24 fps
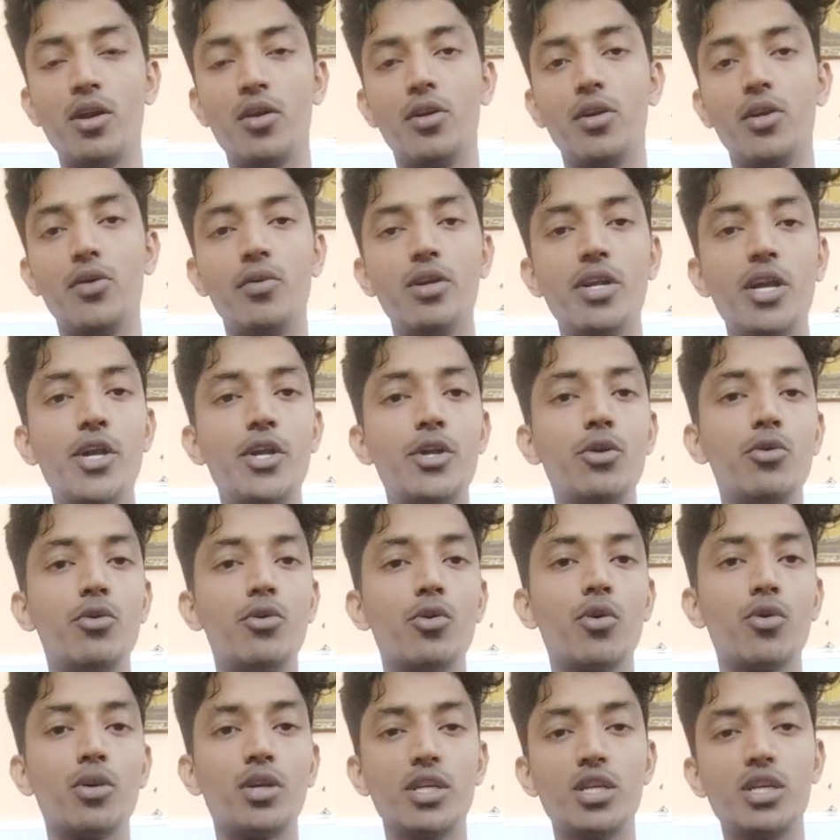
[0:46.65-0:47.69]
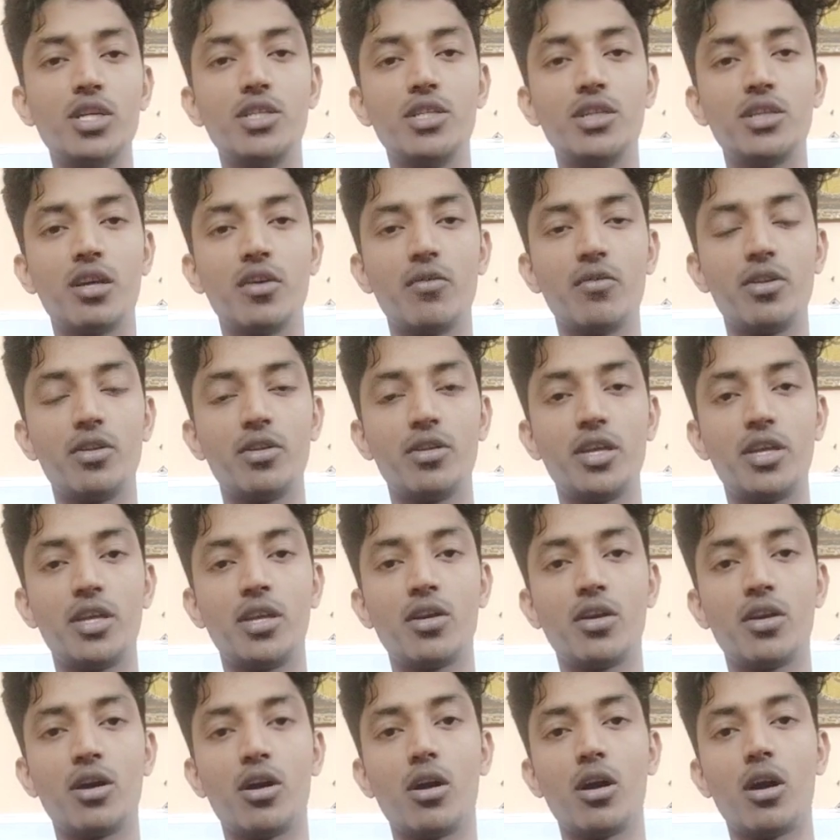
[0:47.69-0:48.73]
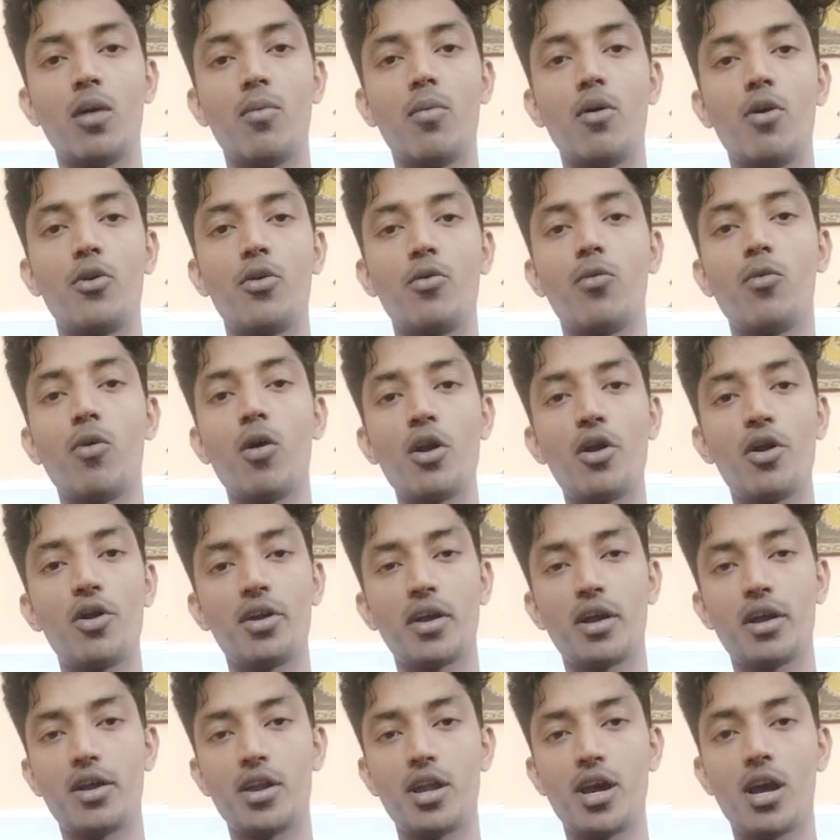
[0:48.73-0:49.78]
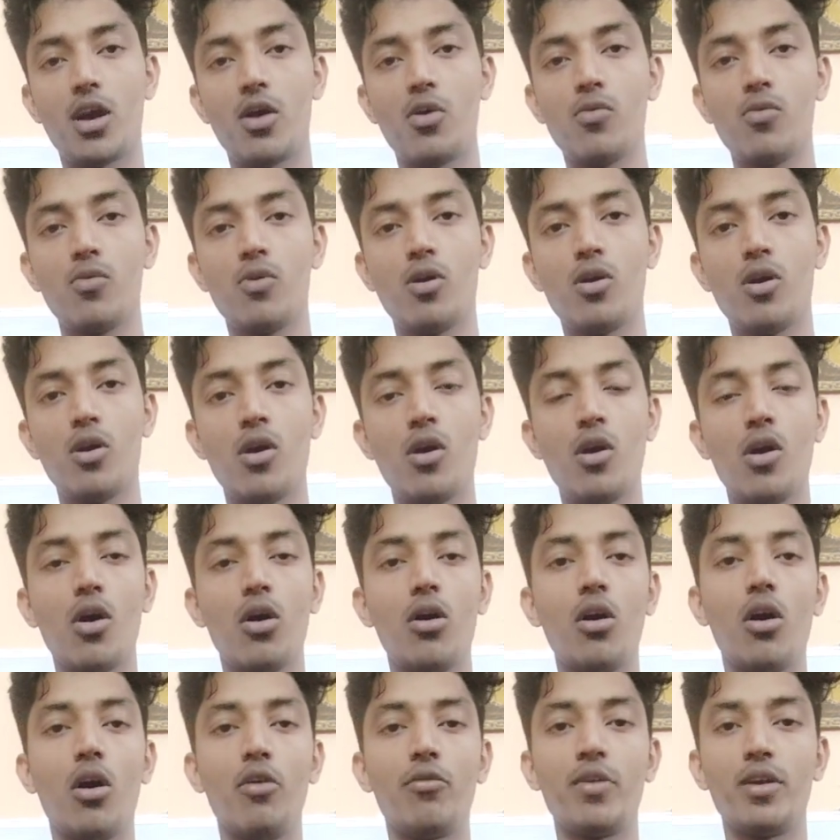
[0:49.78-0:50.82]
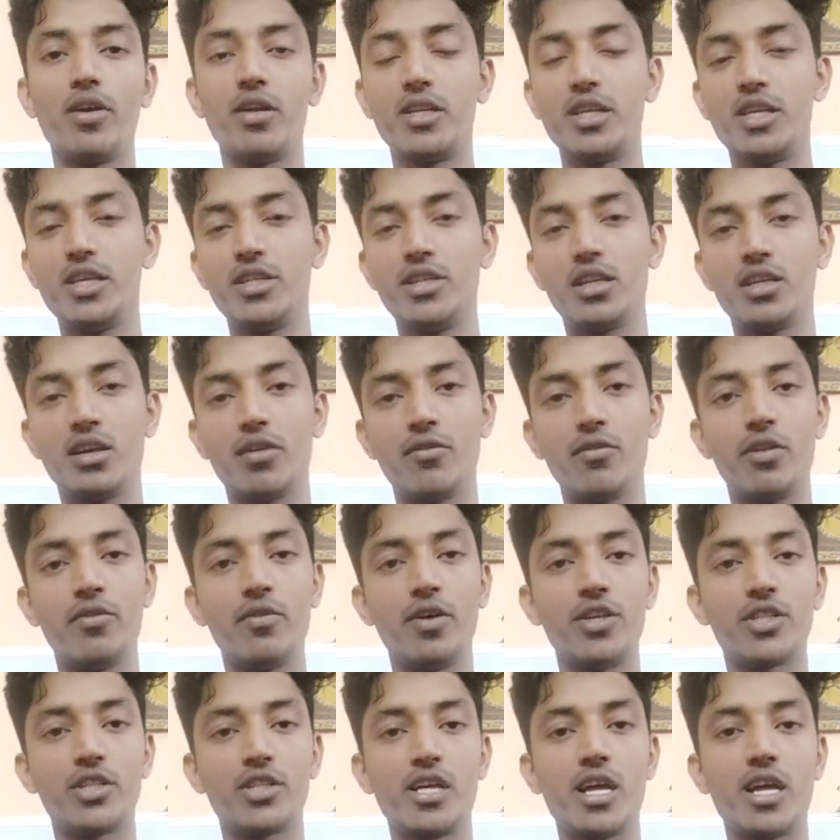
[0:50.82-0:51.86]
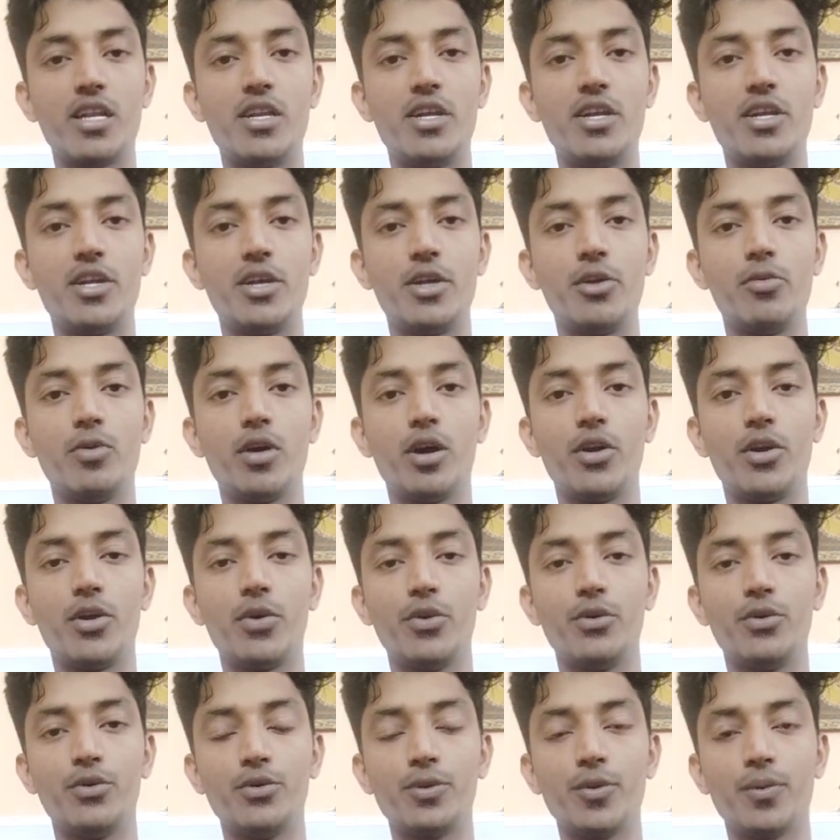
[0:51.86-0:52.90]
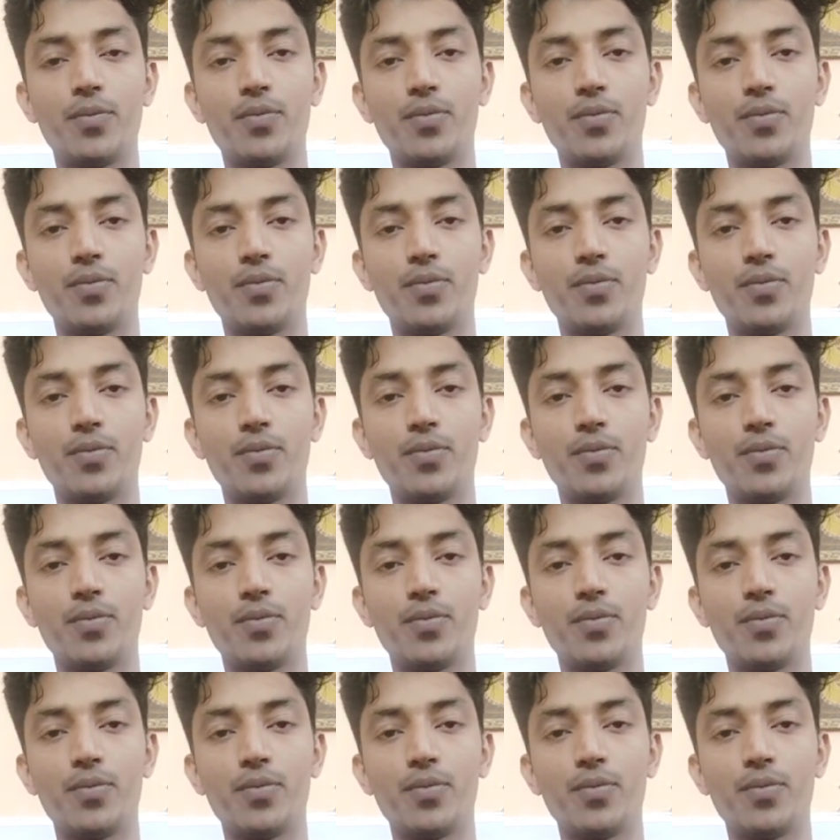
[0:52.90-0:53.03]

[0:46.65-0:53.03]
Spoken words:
you need to know each and everything about what and how often each and every functionality you are used.